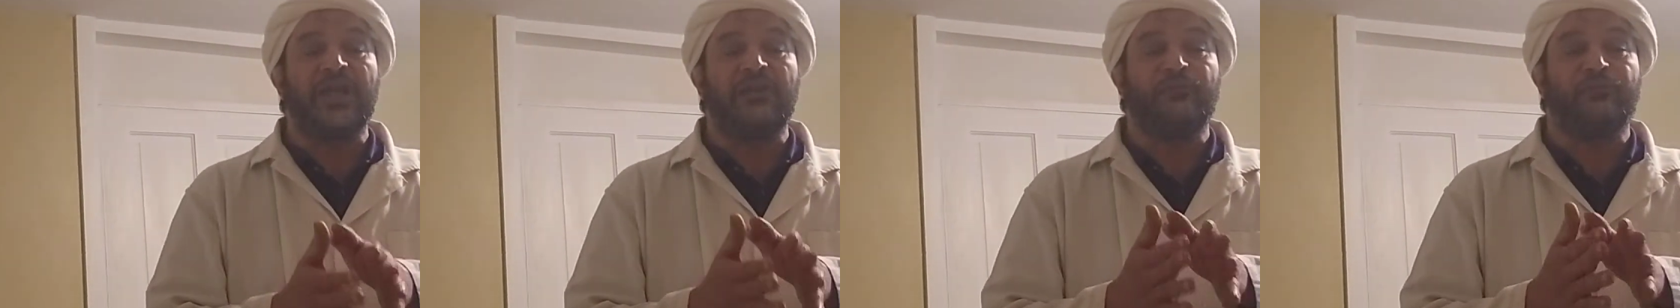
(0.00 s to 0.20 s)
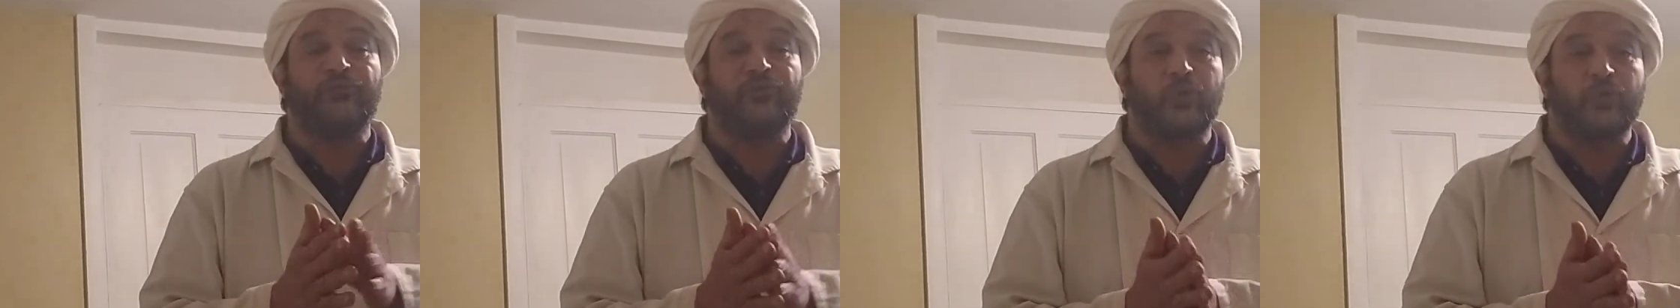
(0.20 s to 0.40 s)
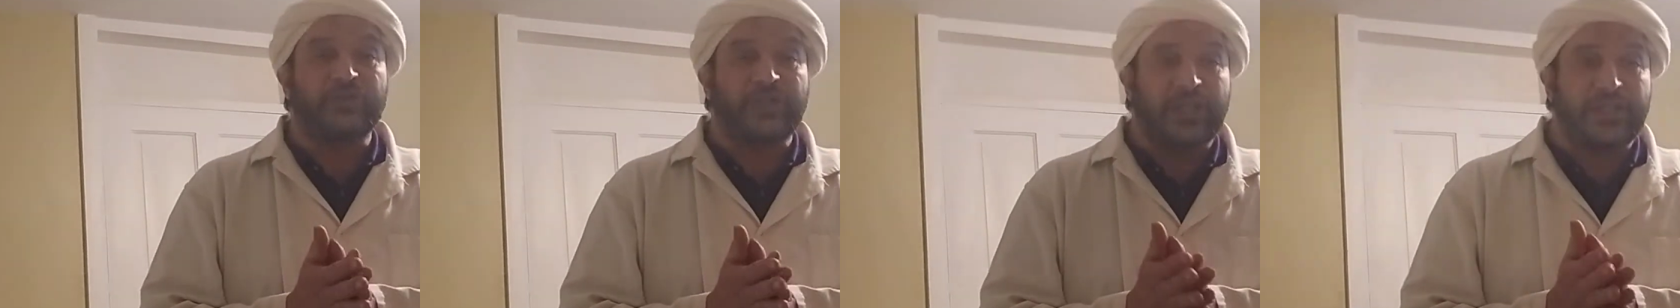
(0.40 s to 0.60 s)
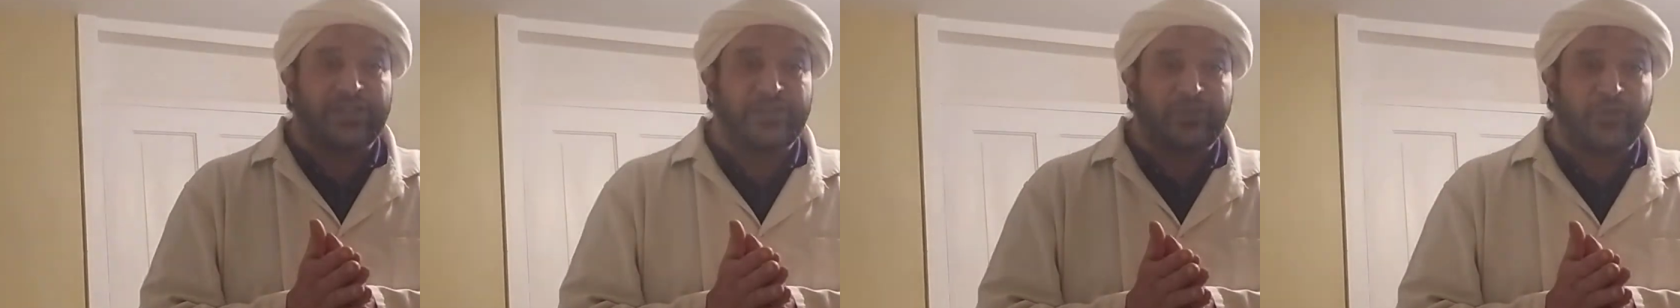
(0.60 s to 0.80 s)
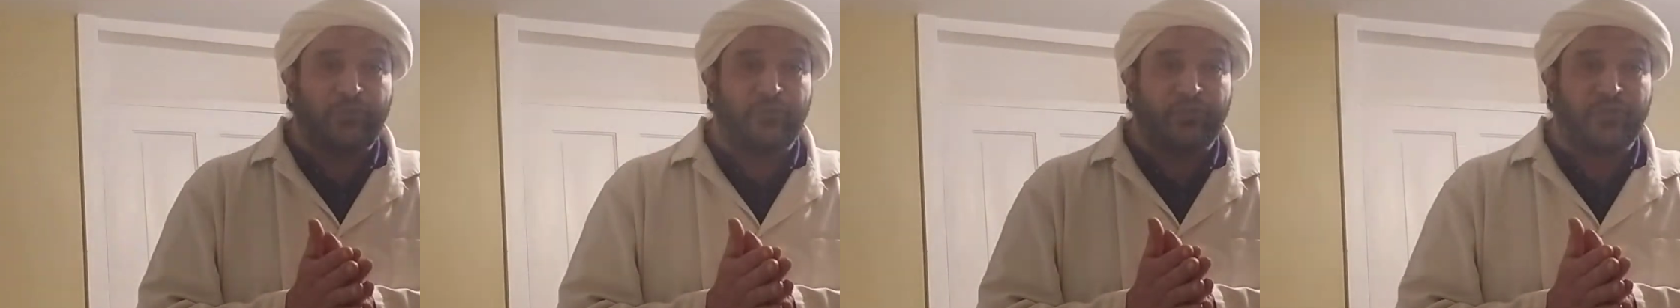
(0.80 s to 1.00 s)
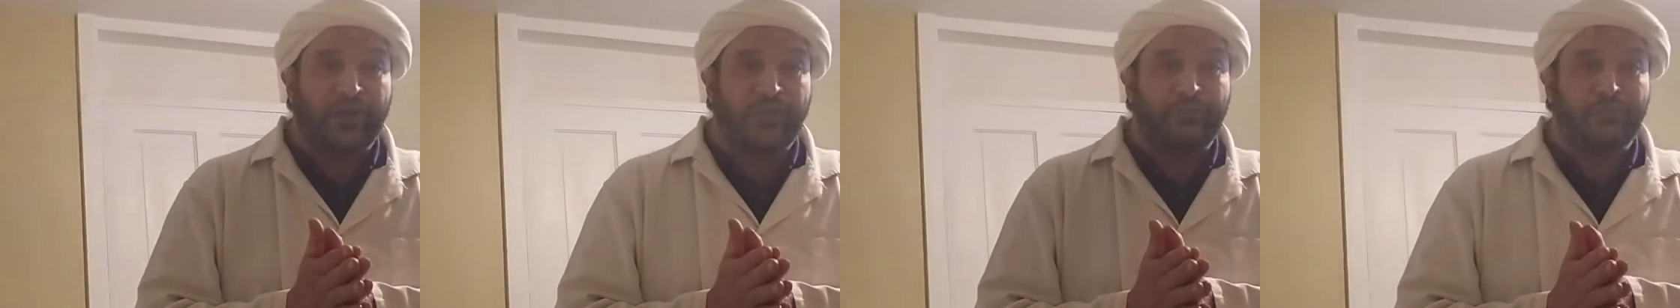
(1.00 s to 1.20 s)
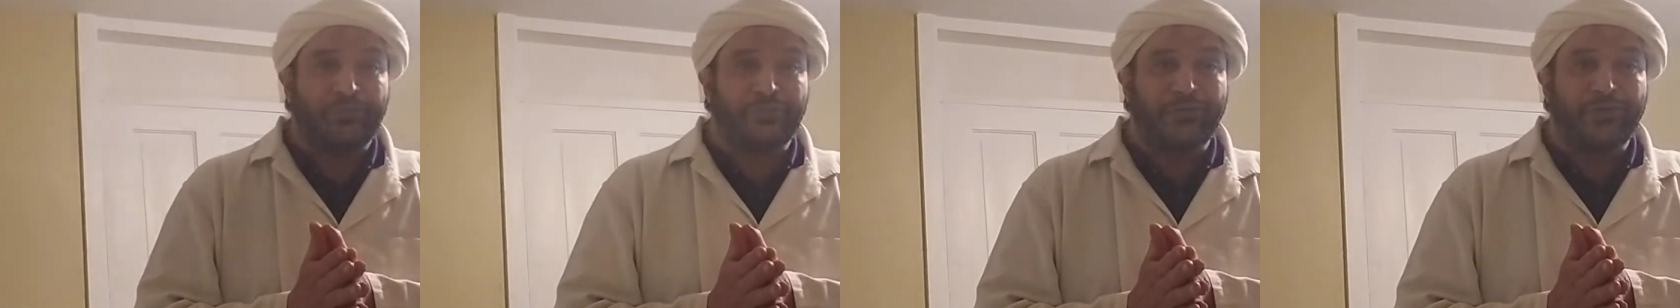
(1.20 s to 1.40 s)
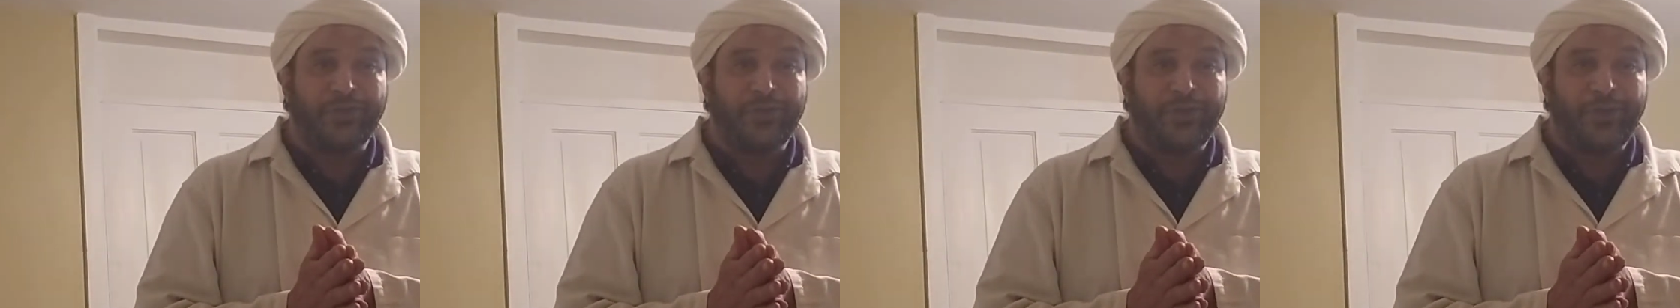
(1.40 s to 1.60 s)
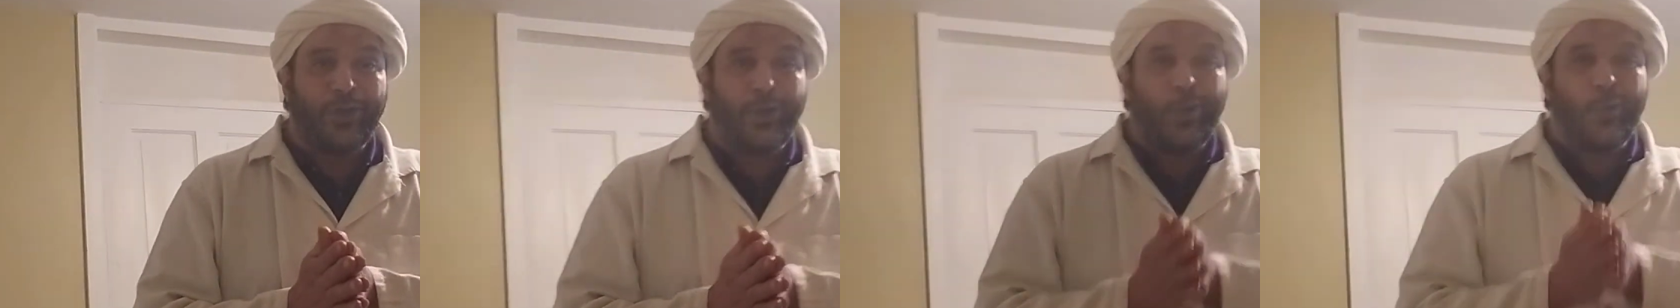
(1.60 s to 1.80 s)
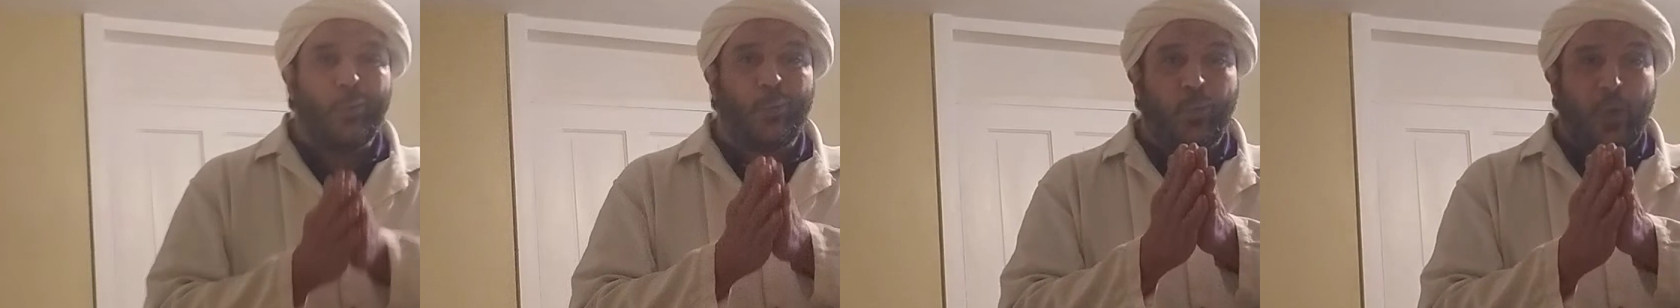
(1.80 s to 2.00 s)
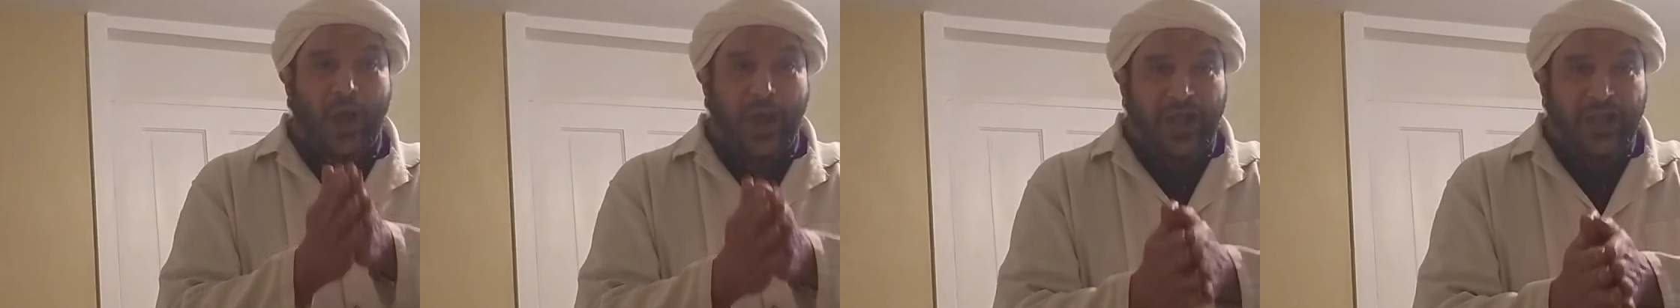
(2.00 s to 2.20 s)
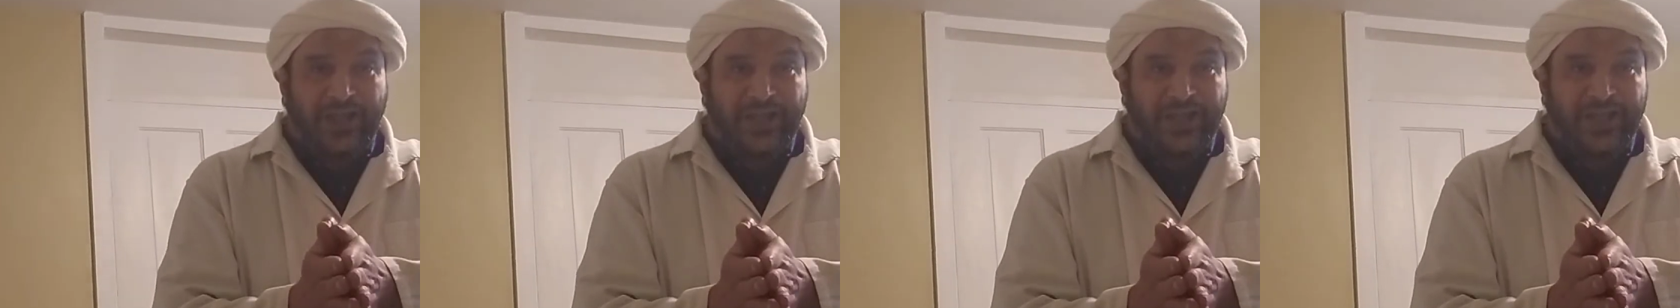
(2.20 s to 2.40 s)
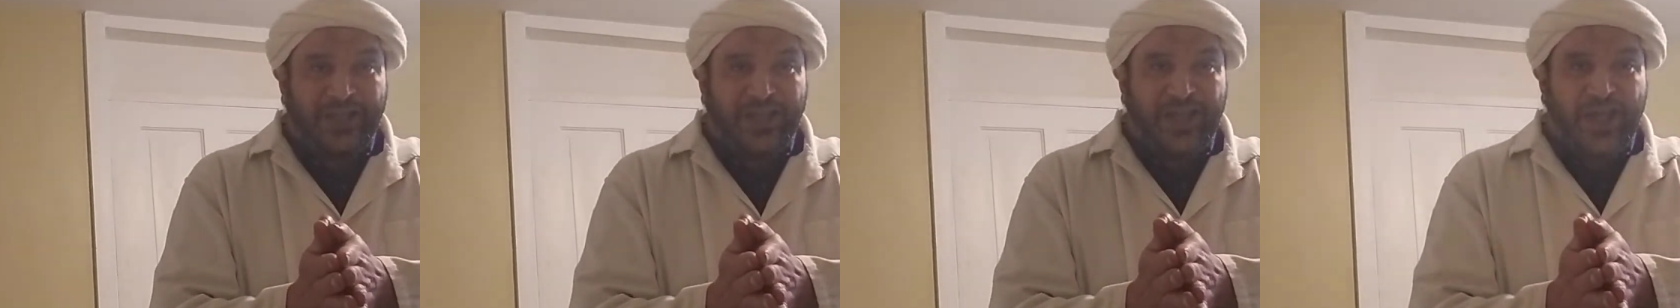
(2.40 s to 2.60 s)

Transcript: and totally different. Why?